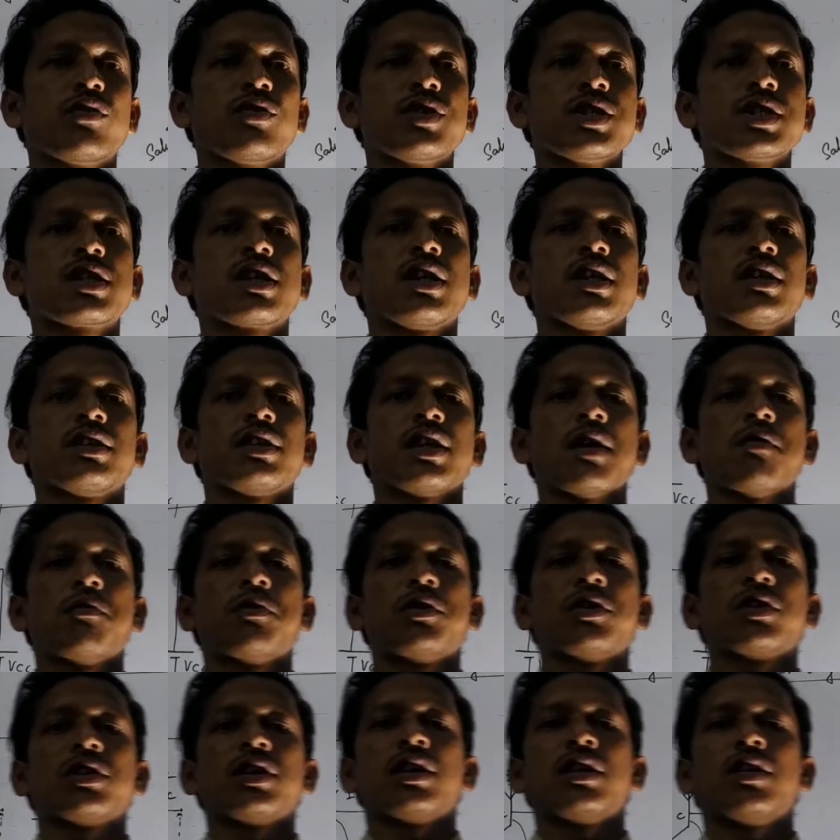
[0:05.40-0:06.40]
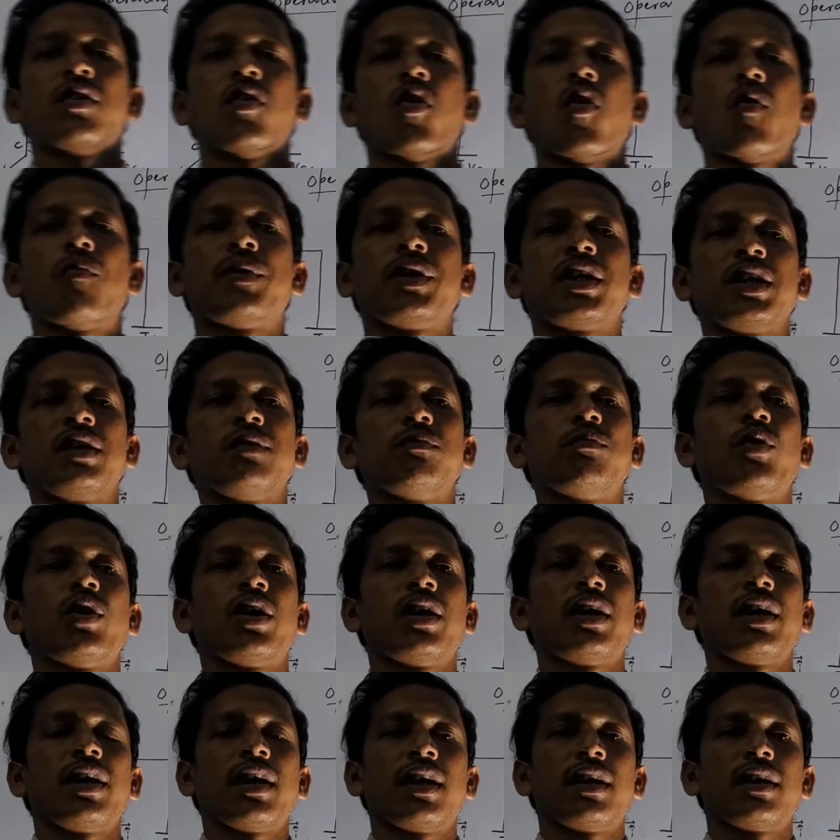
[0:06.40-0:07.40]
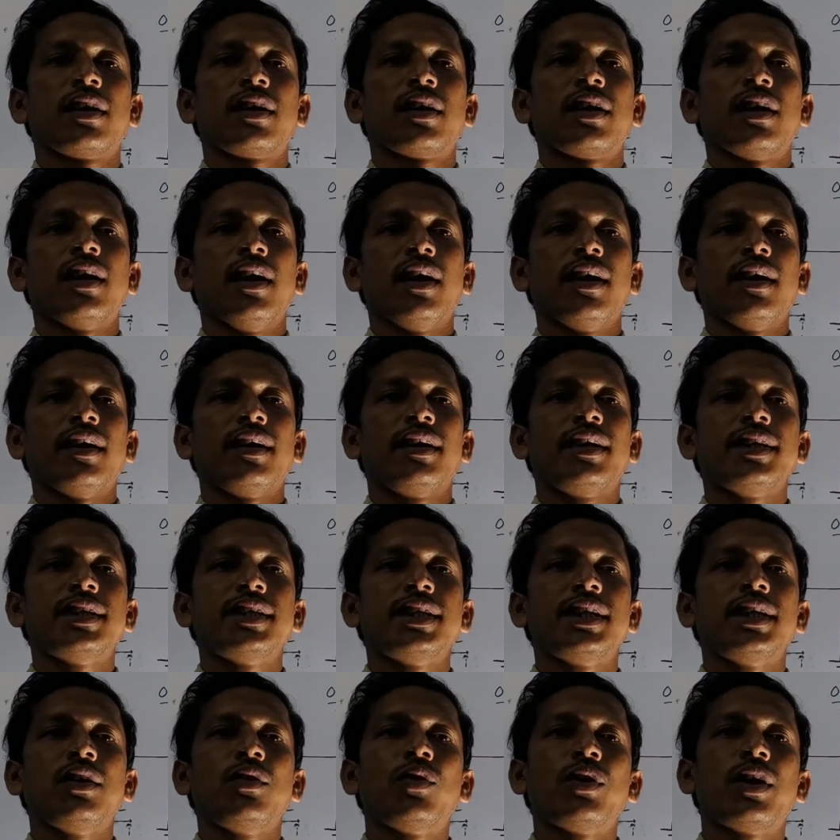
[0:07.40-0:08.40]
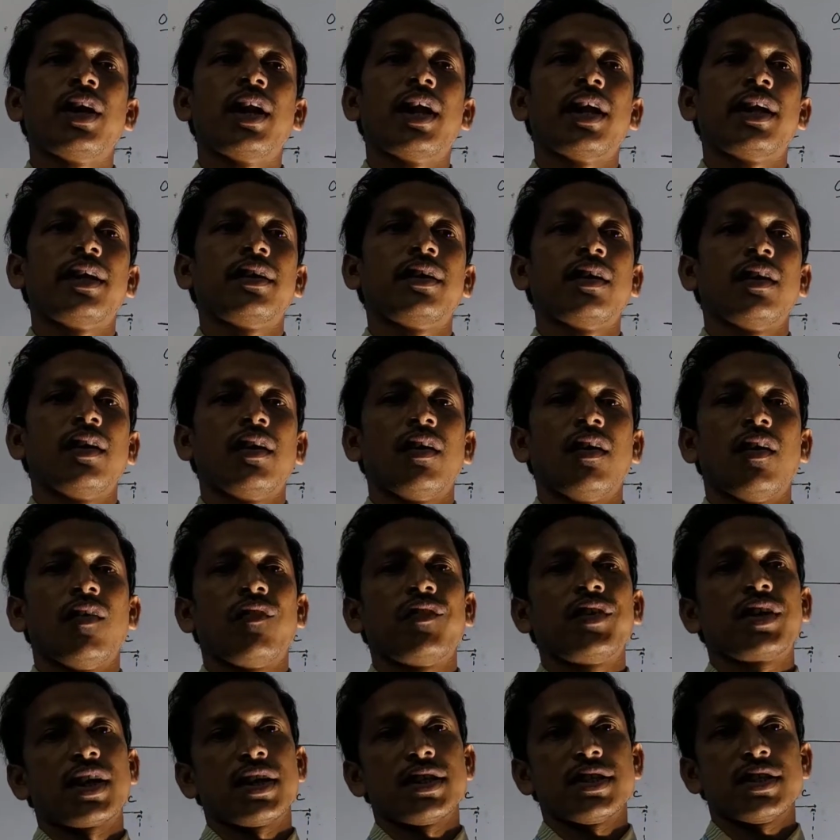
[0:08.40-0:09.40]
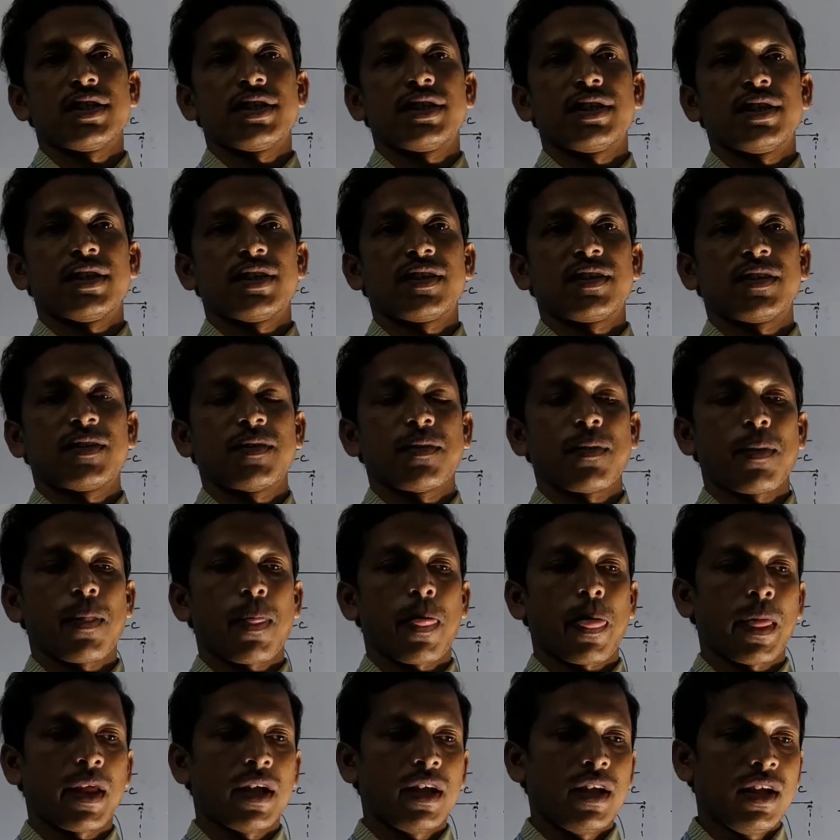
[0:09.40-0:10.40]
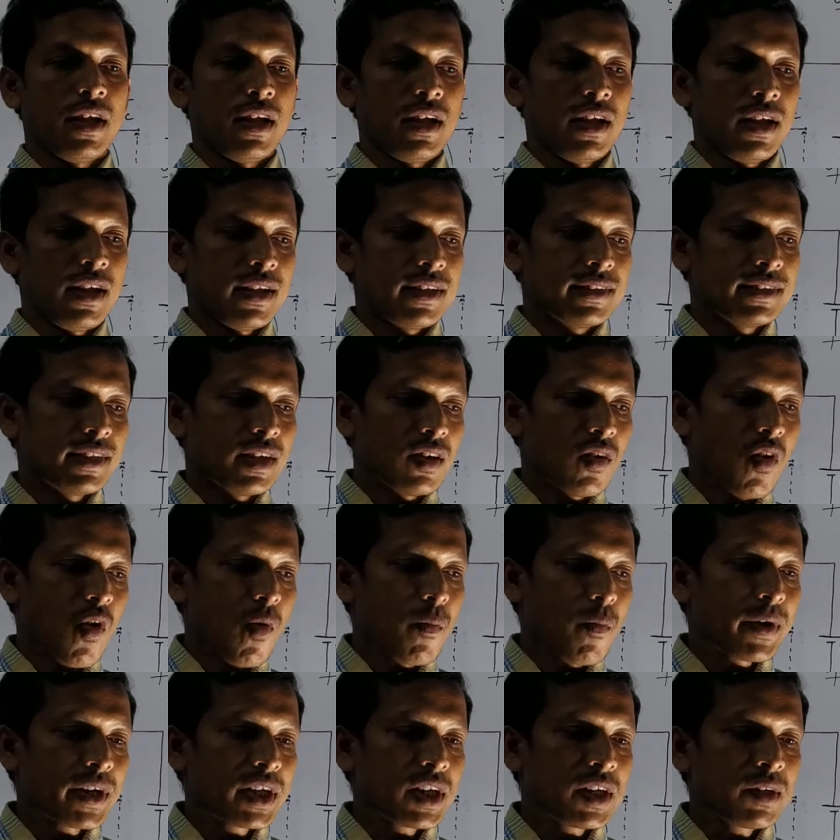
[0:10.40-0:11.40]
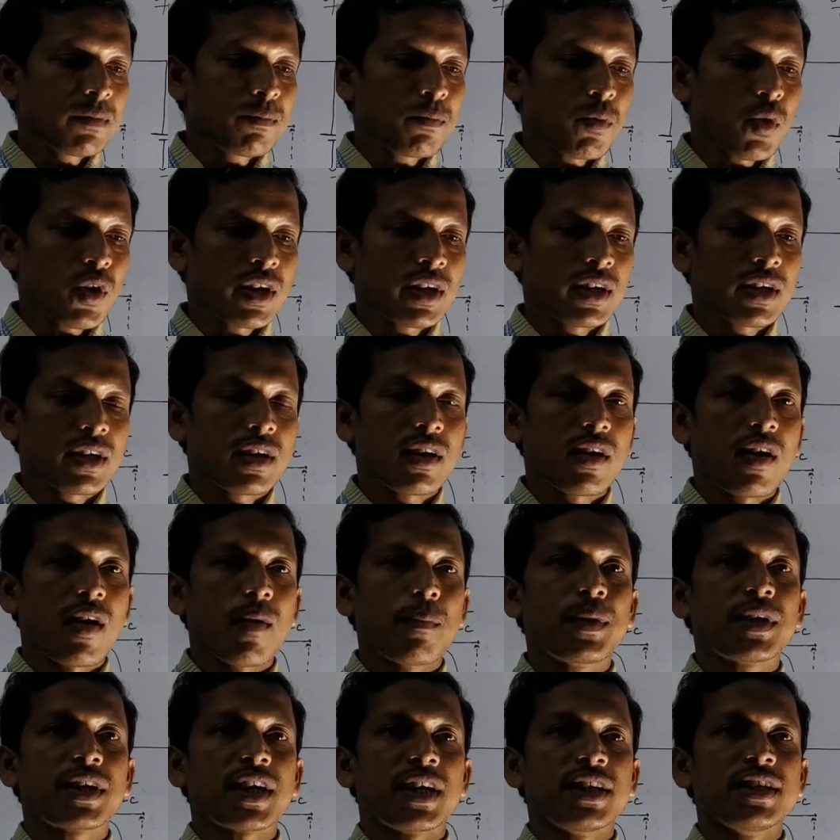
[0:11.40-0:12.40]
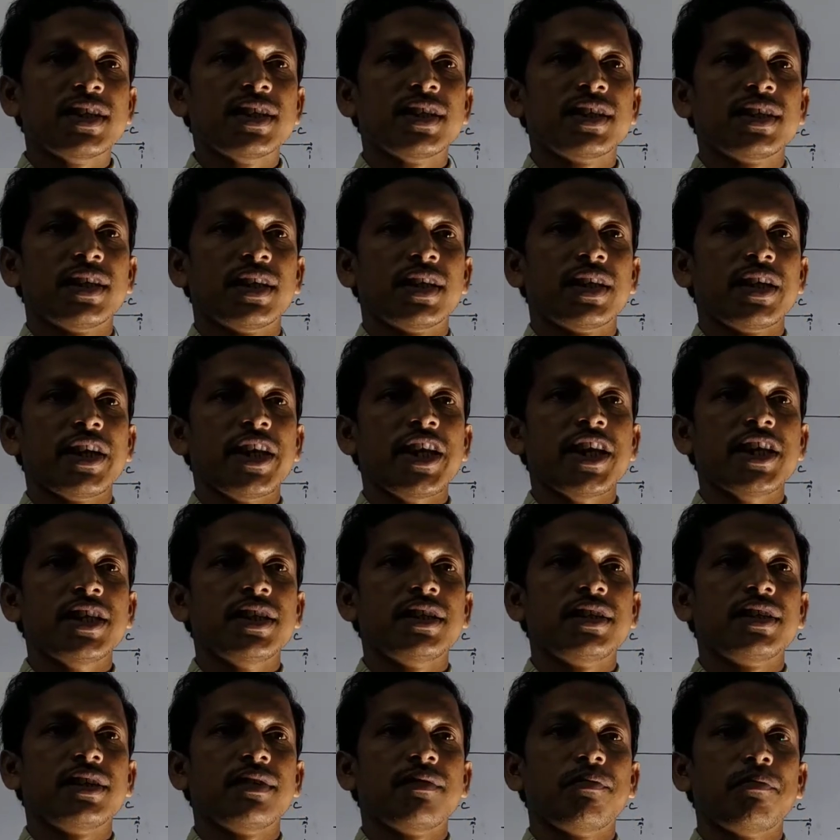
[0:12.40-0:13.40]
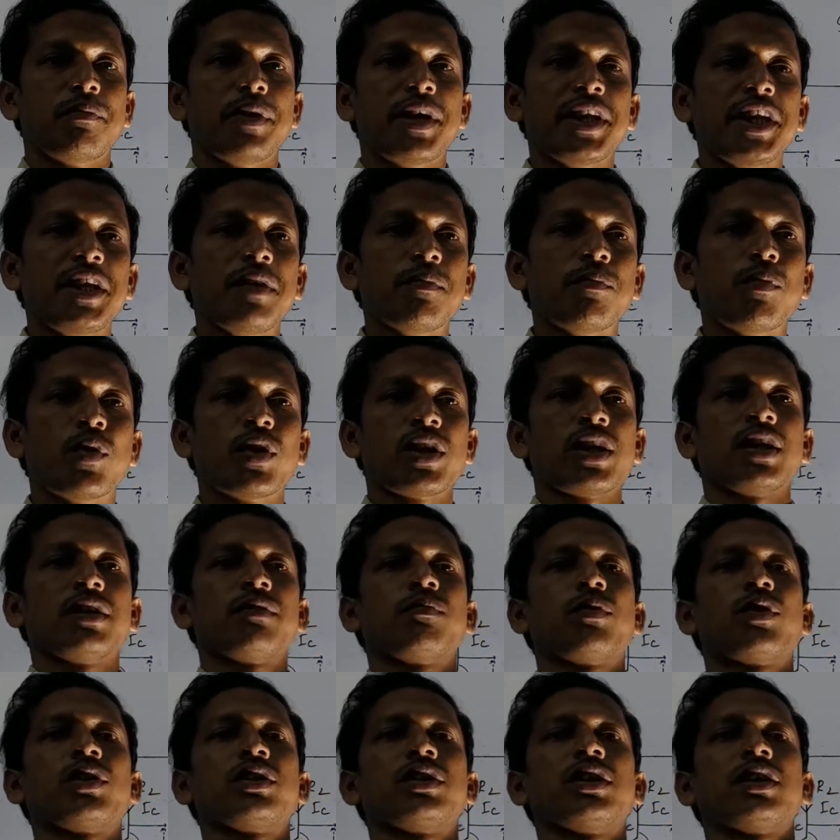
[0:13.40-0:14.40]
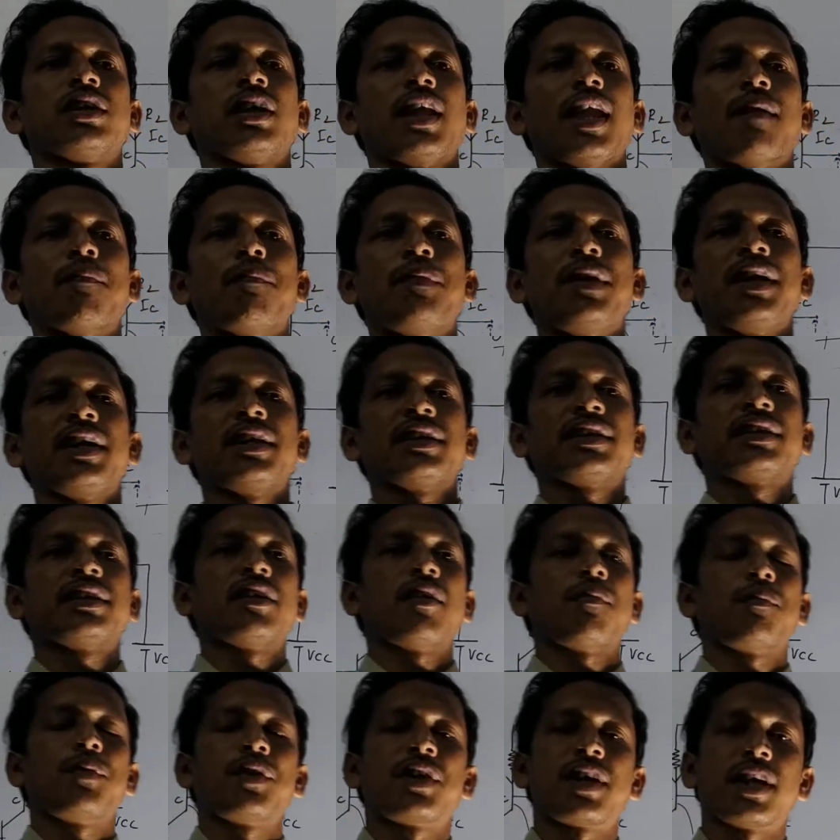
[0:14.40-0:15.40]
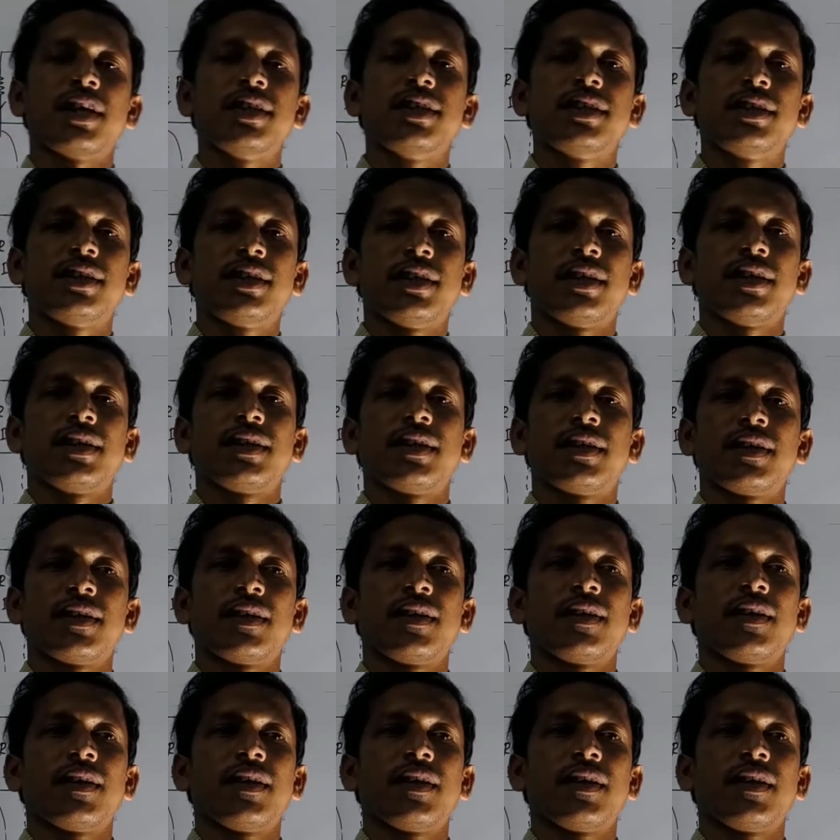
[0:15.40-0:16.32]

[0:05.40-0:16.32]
discuss about the operating point and DC load line of a transistor. The operating point of a transistor is very important for the application of a transistor